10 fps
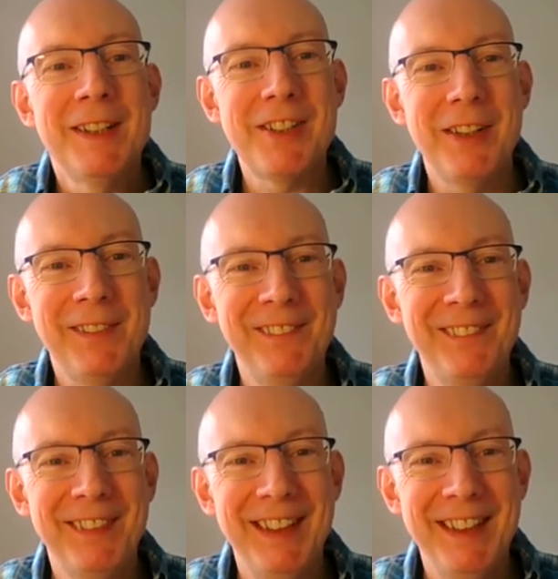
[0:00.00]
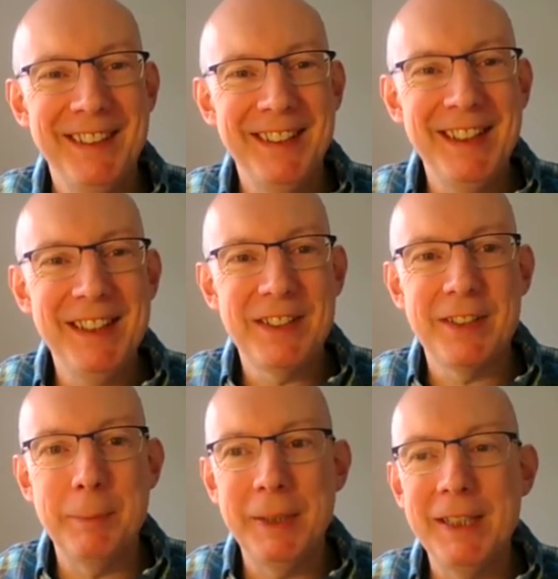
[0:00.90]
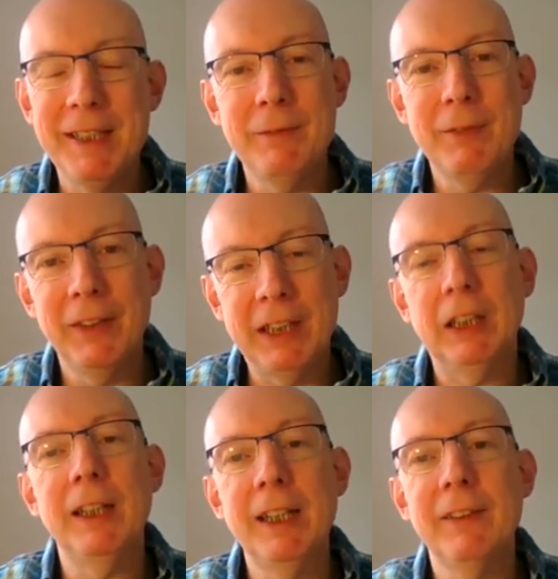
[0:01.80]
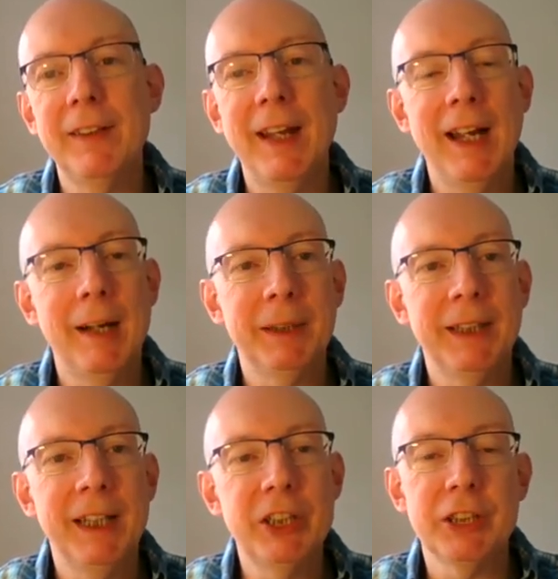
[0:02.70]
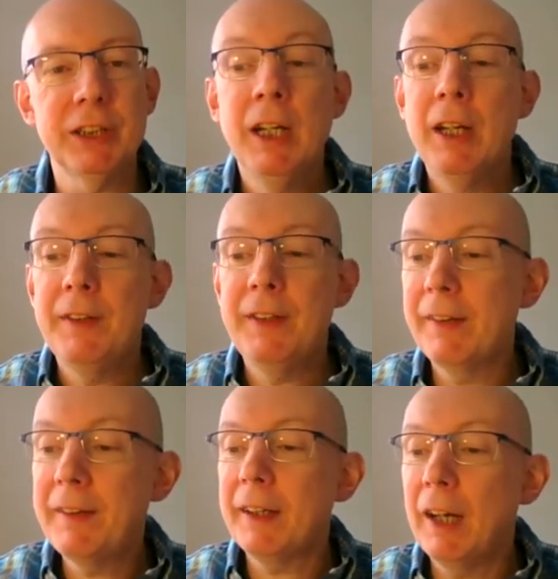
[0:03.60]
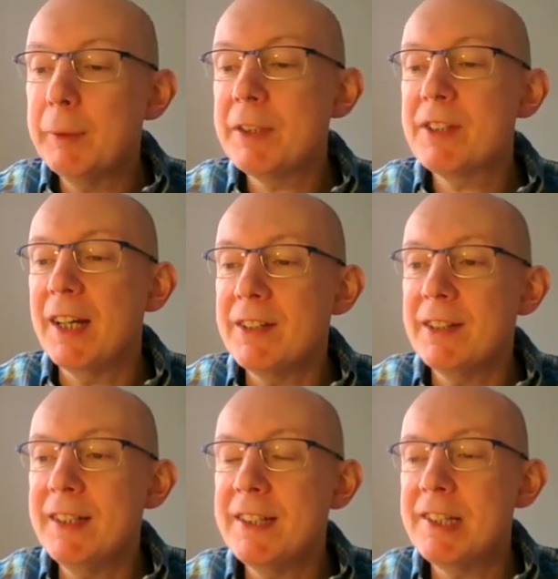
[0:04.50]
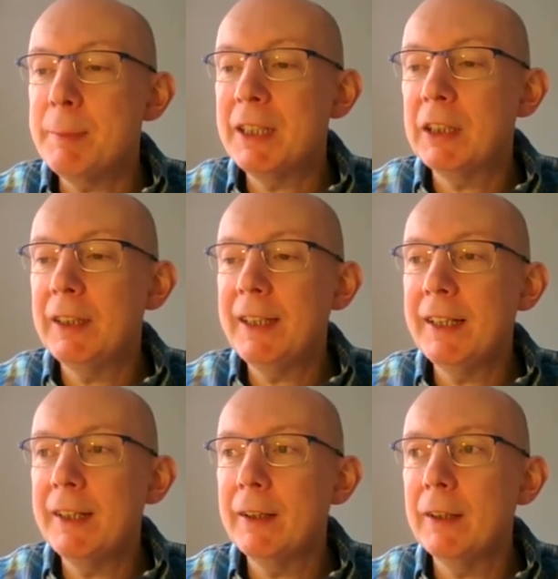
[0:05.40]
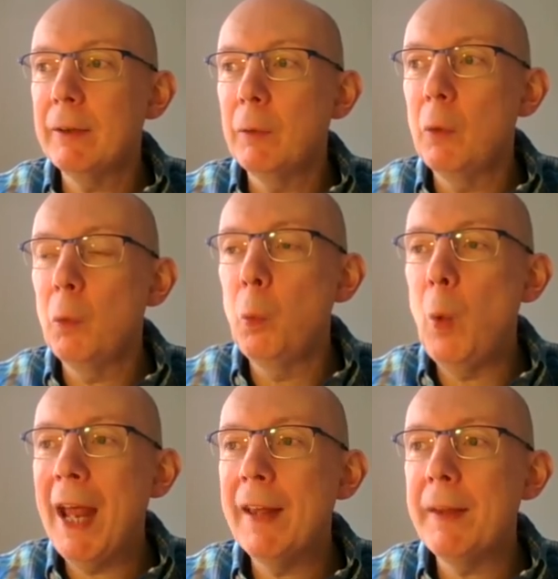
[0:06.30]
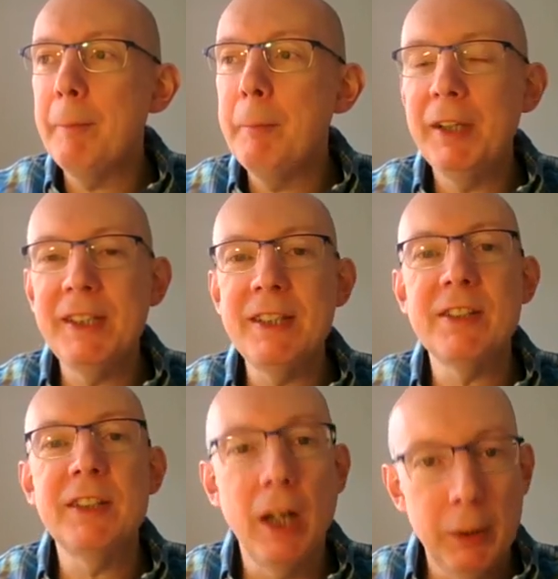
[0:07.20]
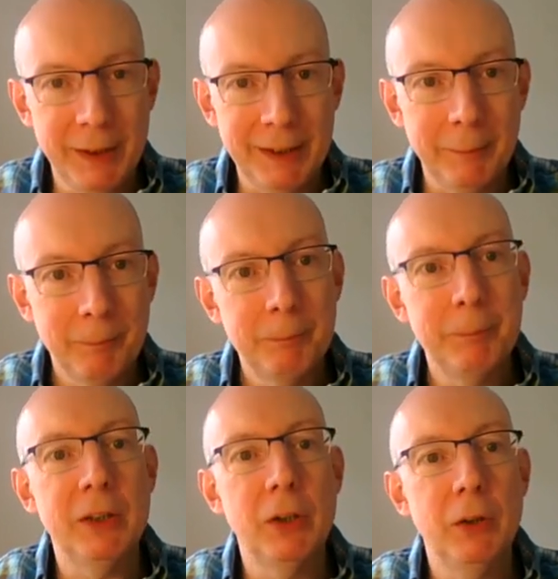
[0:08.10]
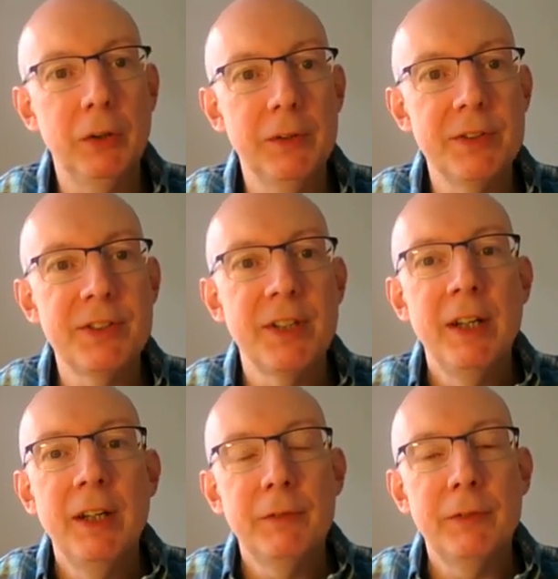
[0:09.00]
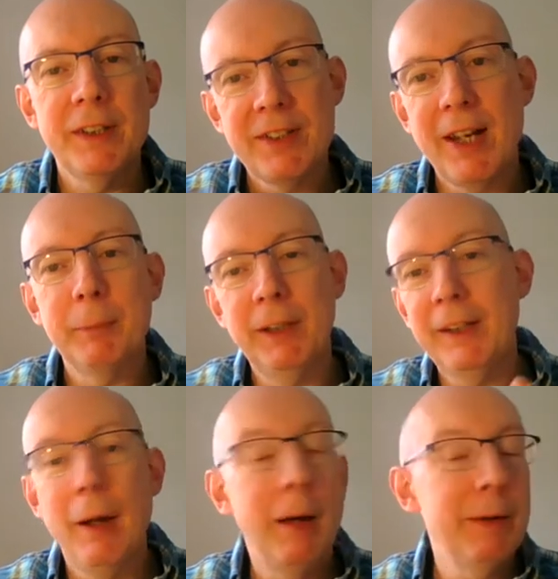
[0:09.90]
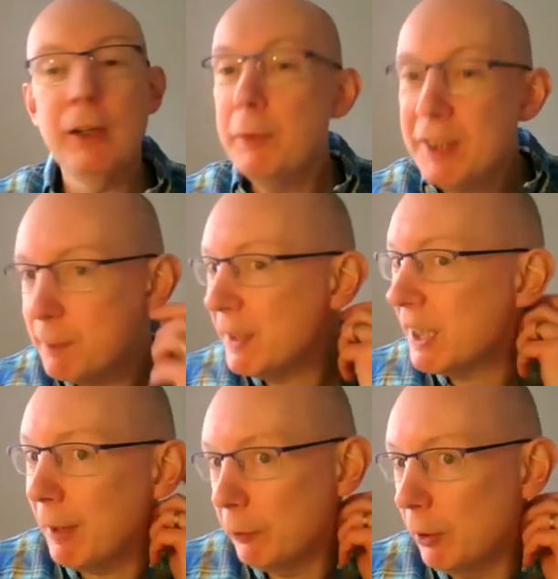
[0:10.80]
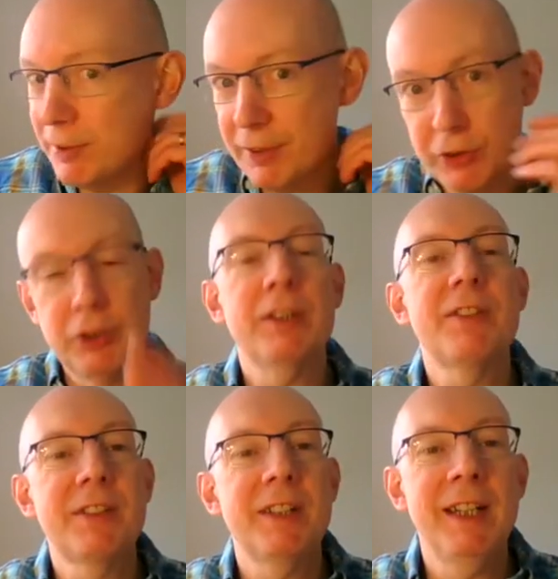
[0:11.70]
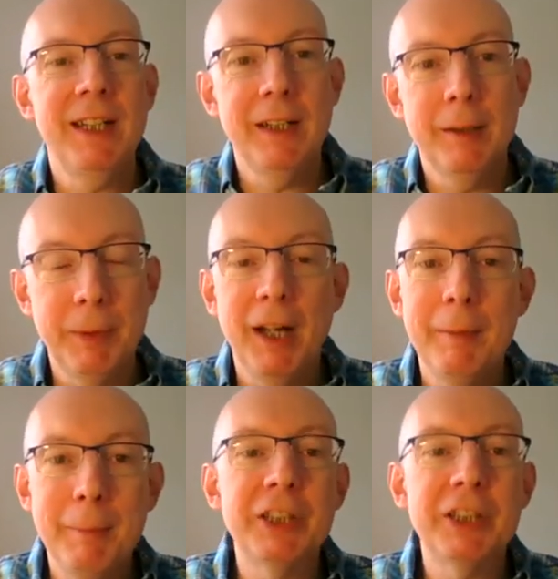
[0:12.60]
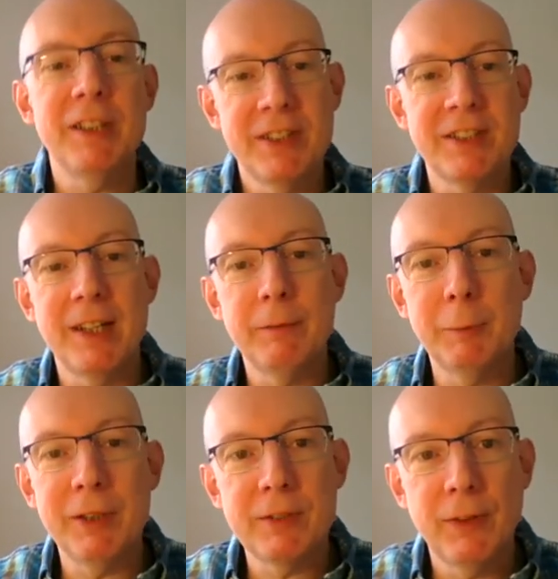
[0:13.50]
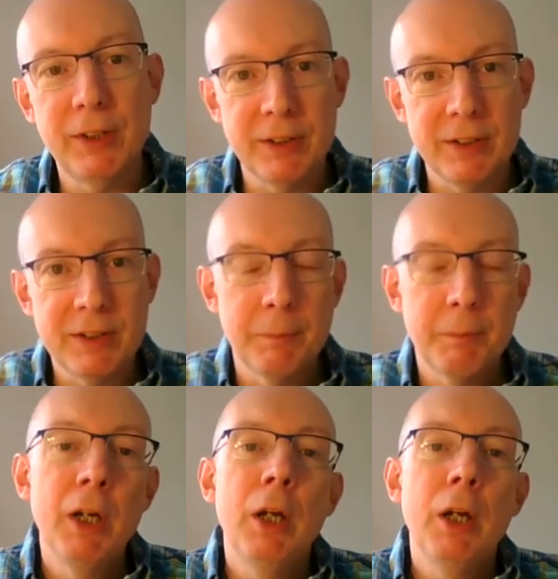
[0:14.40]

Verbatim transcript: So it needs to be very clear in that application. The other thing I would say is it needs to be clear where the money's going because for example, and I can only speak about Robertson Trust here, but I imagine it's the same for most funders.